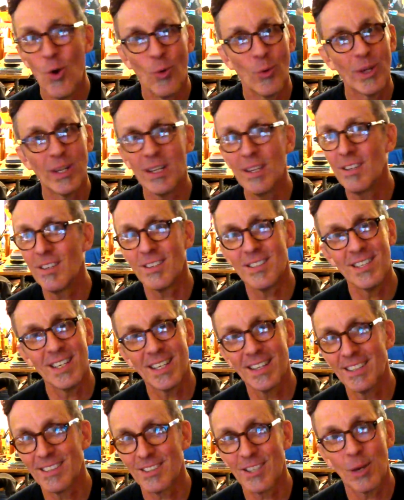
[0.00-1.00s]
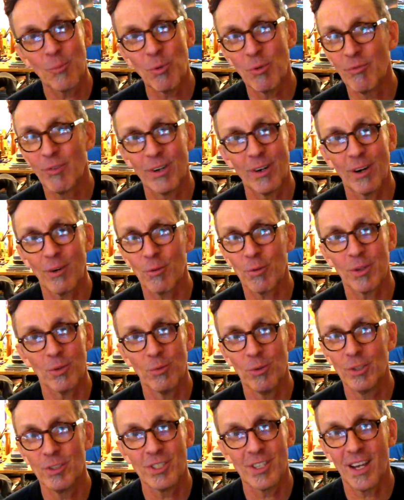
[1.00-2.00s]
we could either dig this up and figure out where the
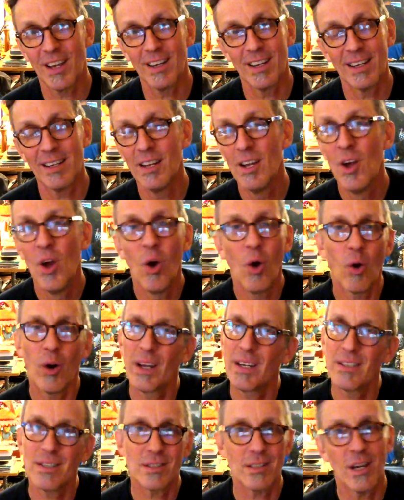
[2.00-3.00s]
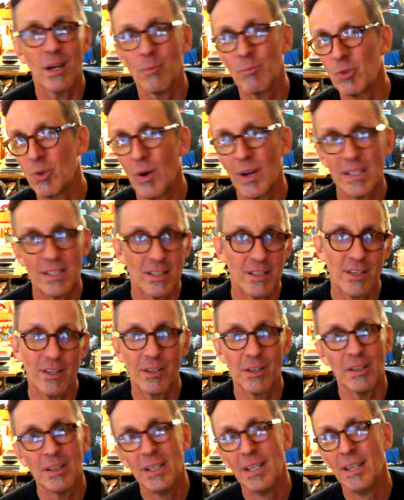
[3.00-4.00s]
roots got in, or I can just come twice a year